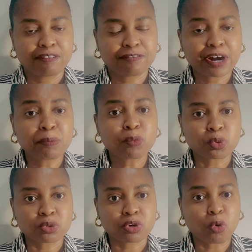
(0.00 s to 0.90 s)

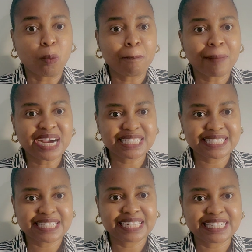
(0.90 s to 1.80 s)
framework or
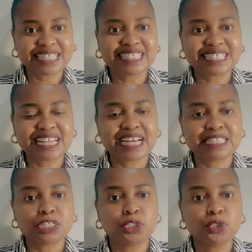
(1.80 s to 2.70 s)
mindset is
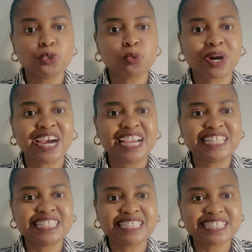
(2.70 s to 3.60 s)
that you are
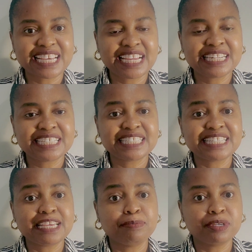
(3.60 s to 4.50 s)
an
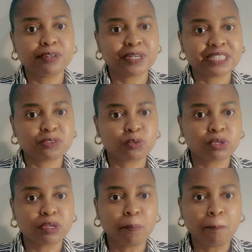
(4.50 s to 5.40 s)
intended immigrant.
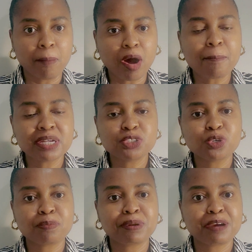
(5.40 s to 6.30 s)
The moment
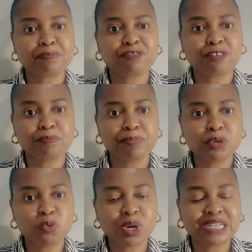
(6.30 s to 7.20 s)
you apply for
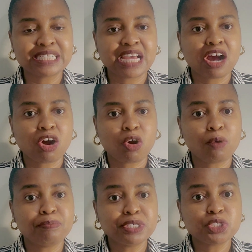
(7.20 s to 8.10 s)
B1
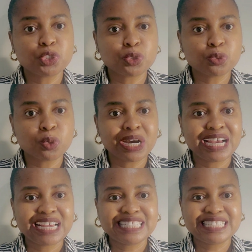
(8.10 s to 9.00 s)
or B2,
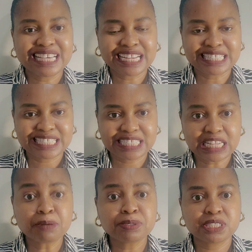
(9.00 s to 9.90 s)
the
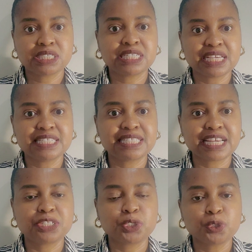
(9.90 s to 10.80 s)
assumption is
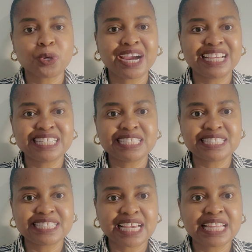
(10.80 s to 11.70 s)
that you are an
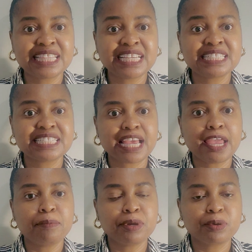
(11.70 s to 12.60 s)
intended
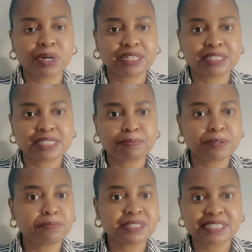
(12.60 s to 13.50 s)
immigrant.
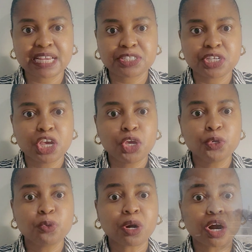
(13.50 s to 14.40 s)
Simply means that you